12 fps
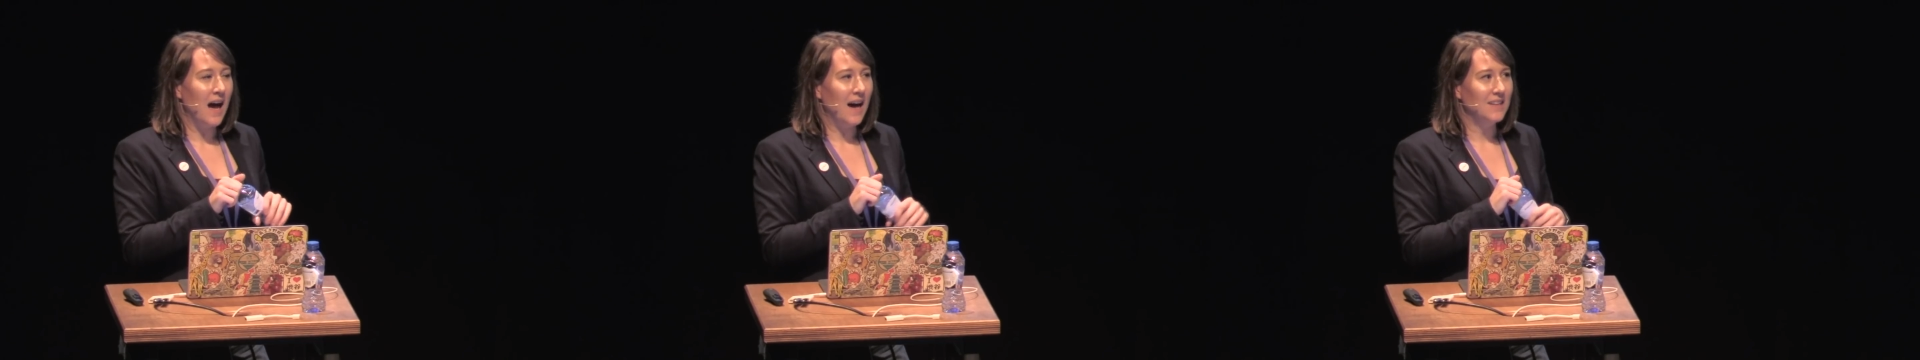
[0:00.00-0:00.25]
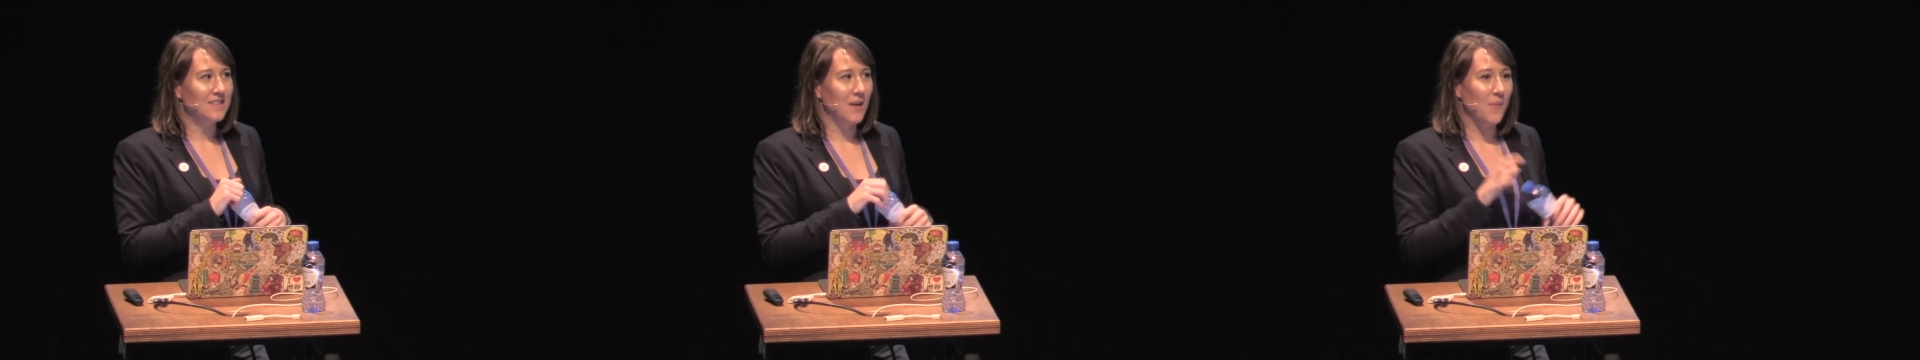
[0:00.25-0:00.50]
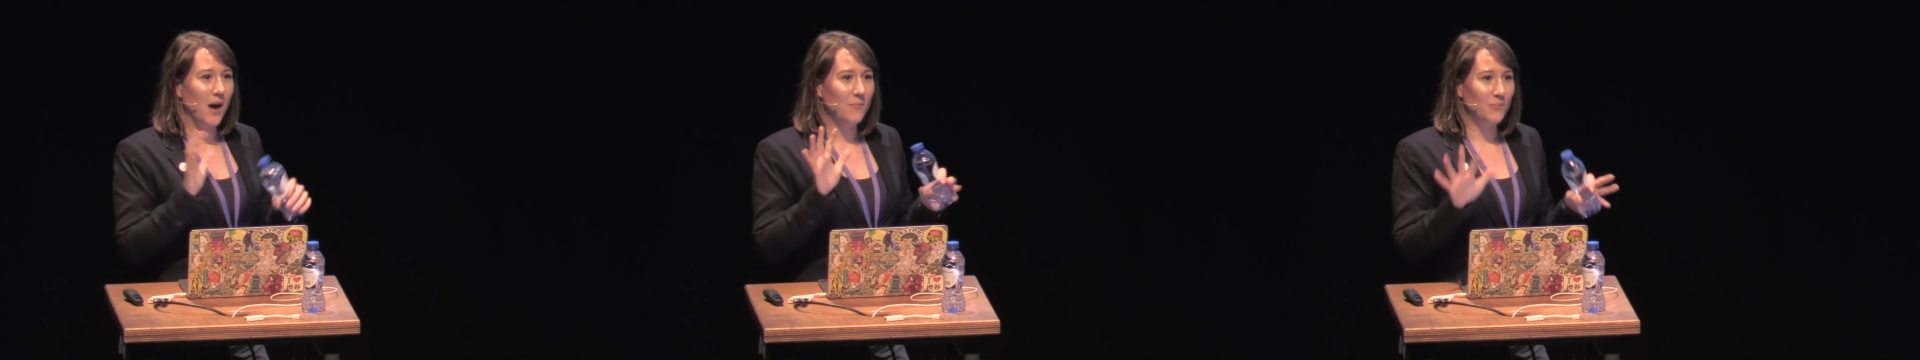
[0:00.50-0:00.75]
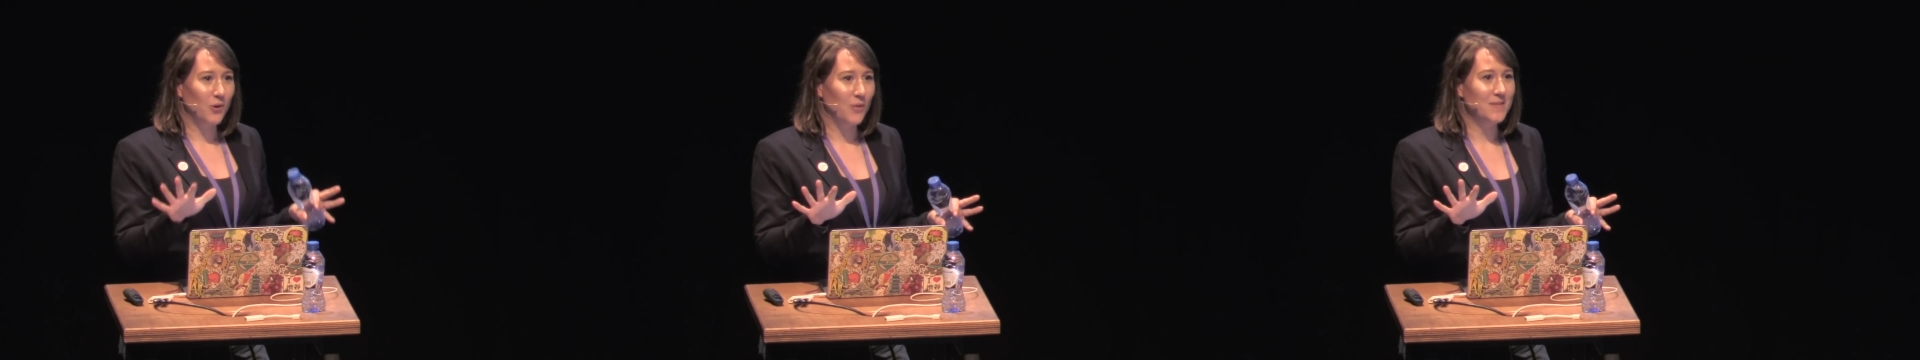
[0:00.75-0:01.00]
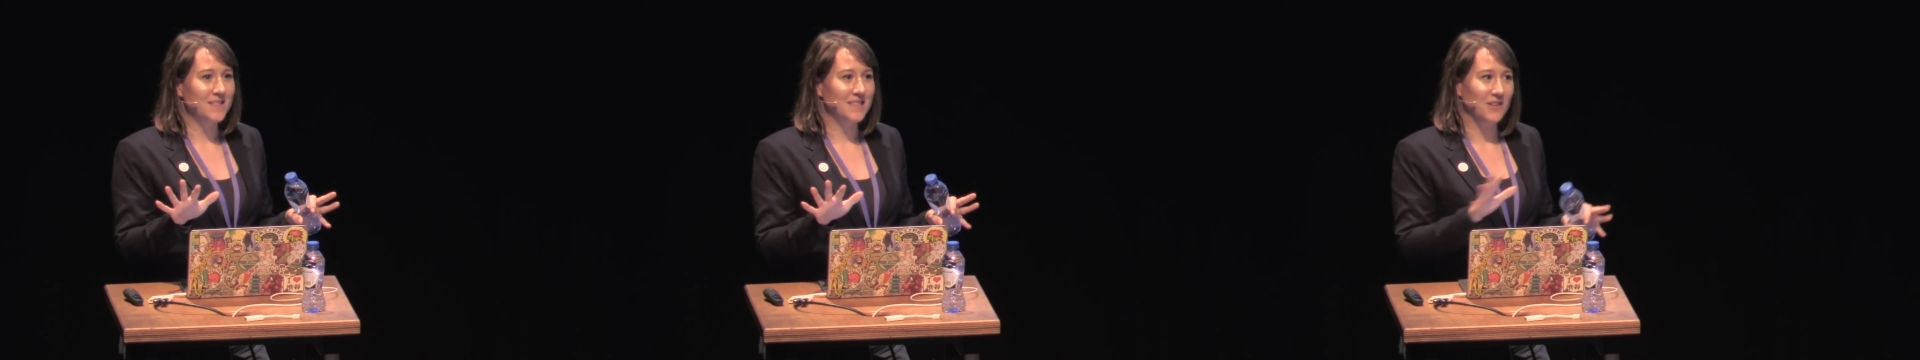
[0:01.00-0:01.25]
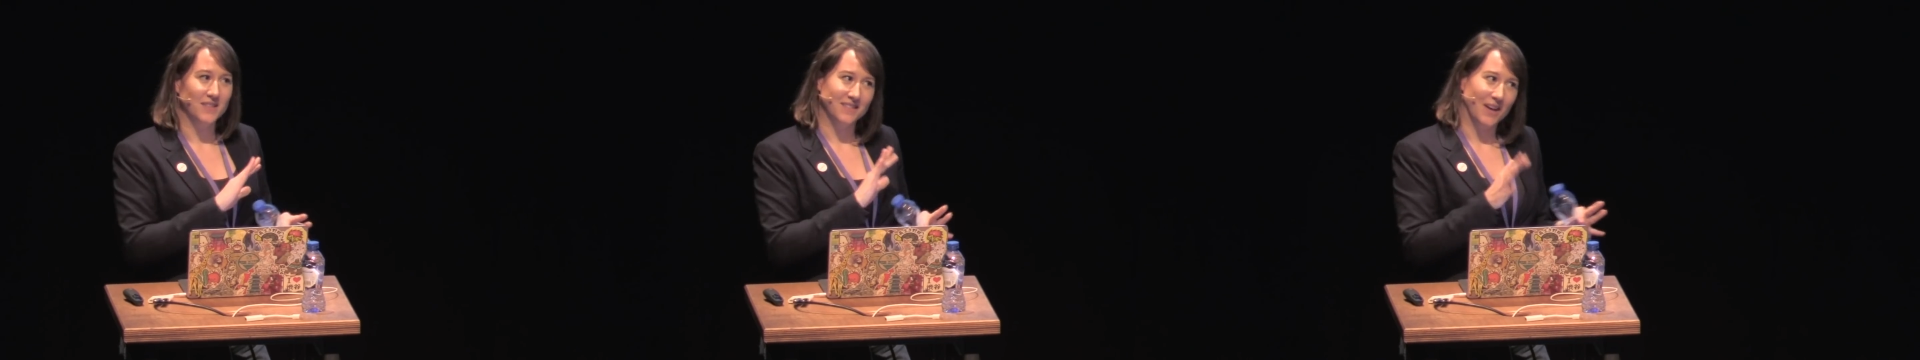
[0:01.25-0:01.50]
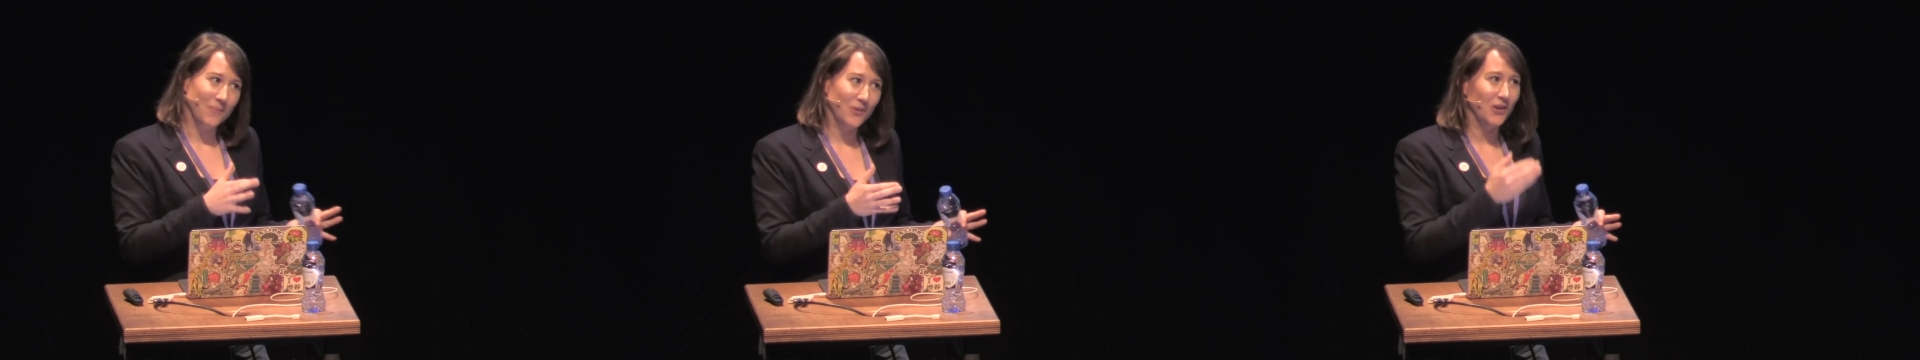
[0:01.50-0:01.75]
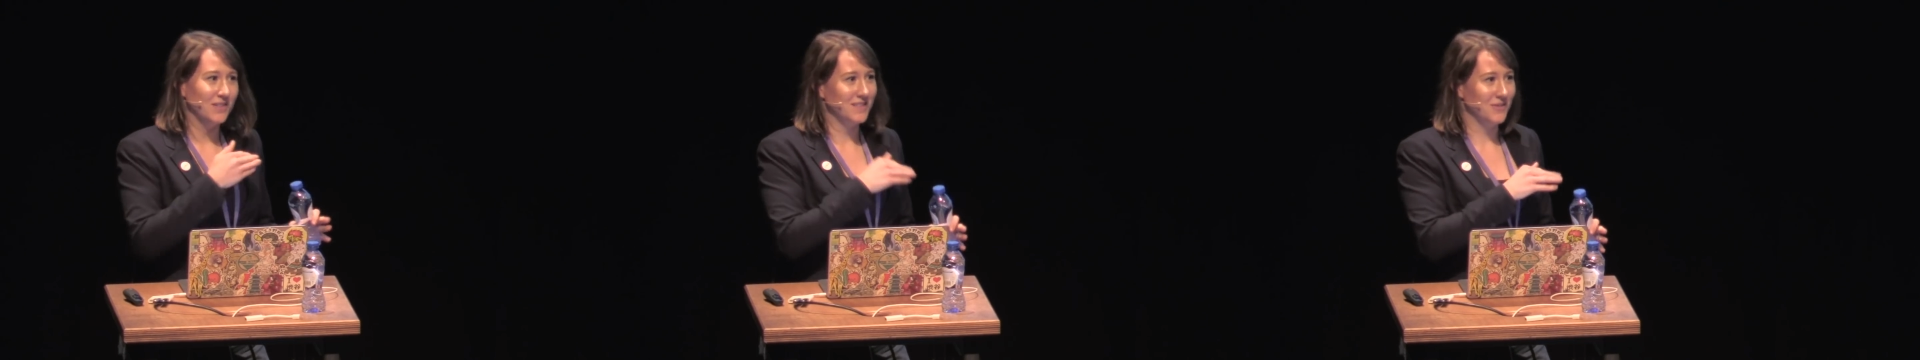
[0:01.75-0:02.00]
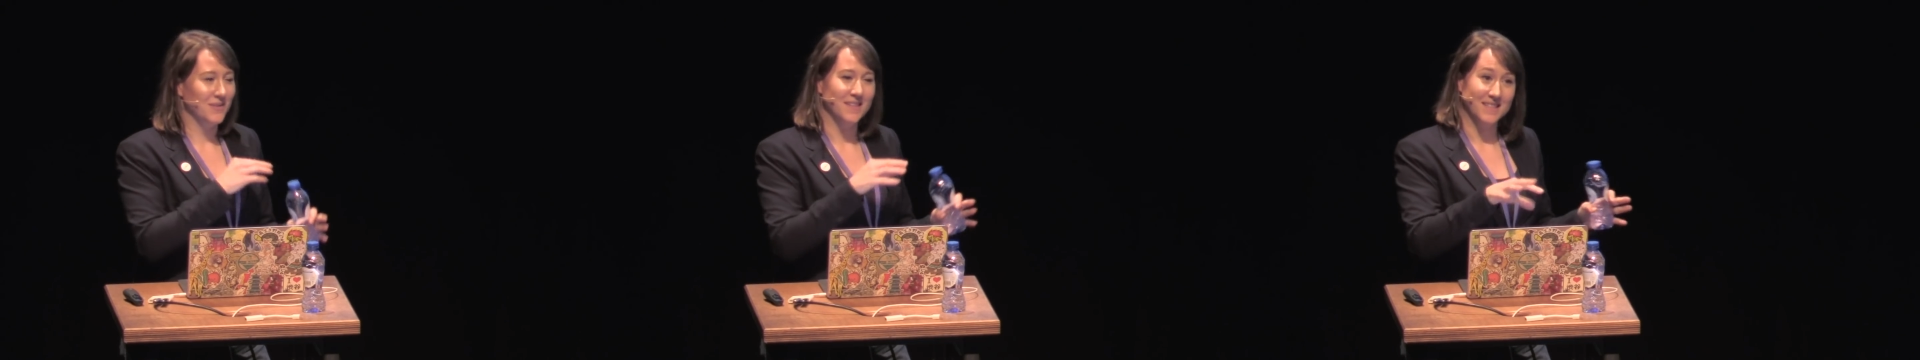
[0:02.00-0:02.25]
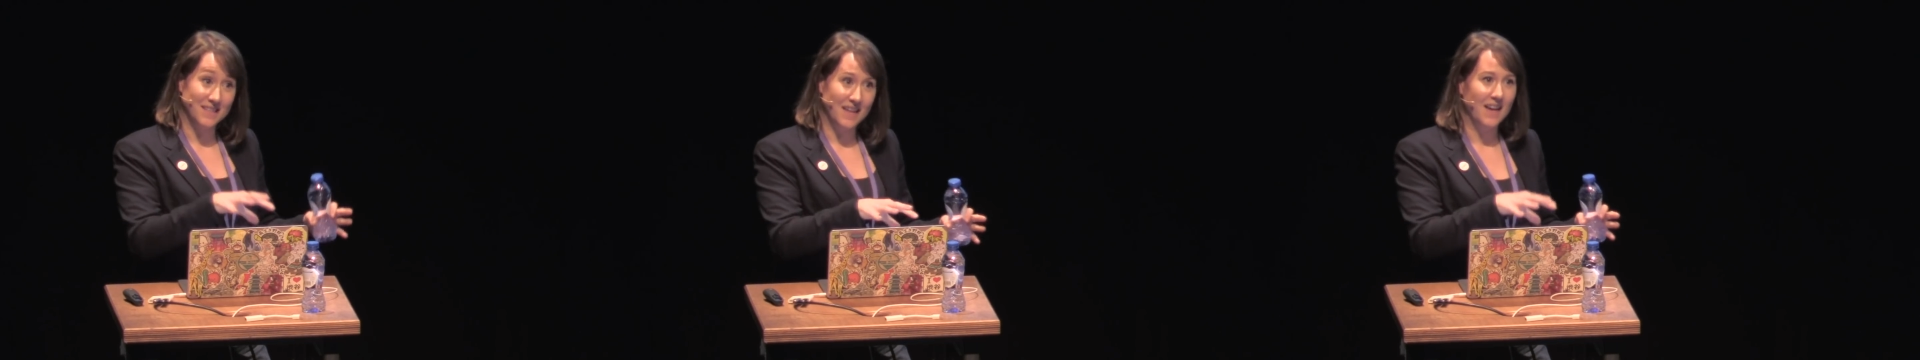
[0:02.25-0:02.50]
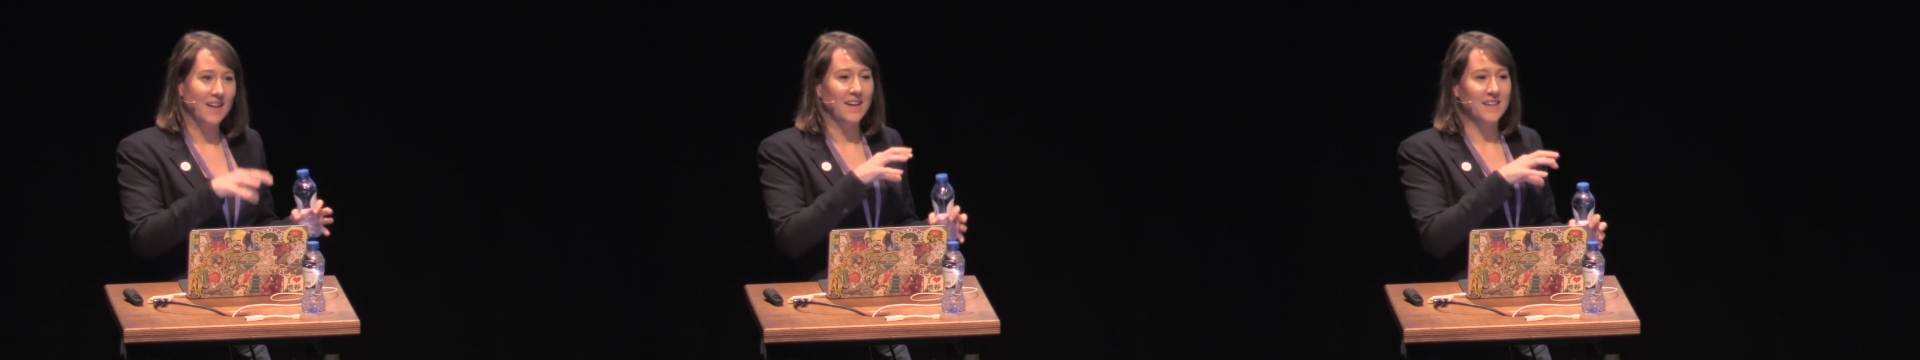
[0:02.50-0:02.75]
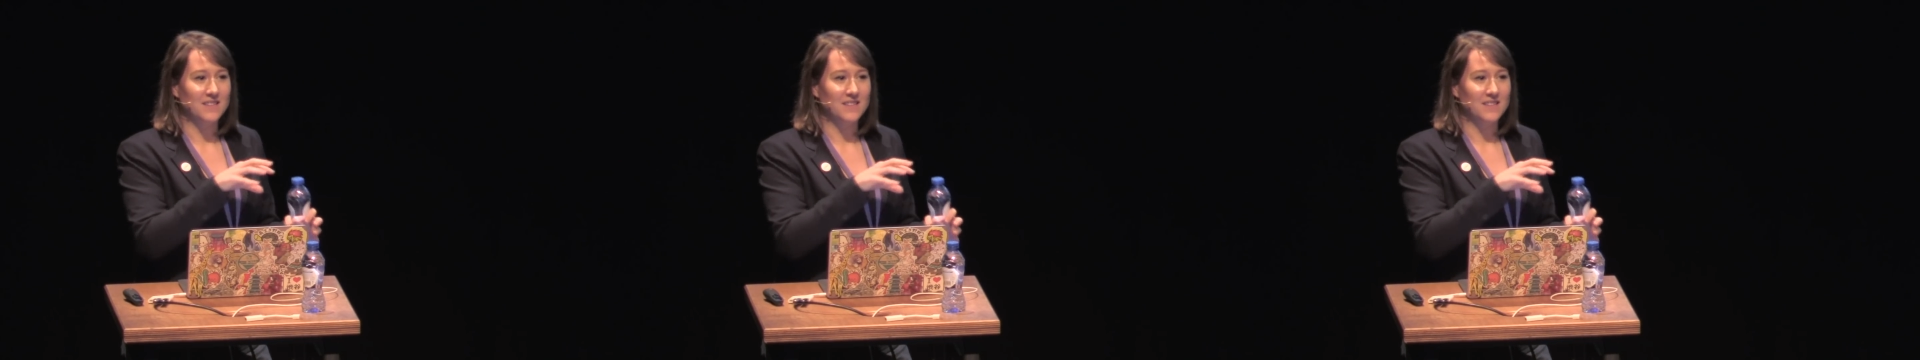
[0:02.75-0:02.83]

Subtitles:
And I promise you this, I'm not doing this thing.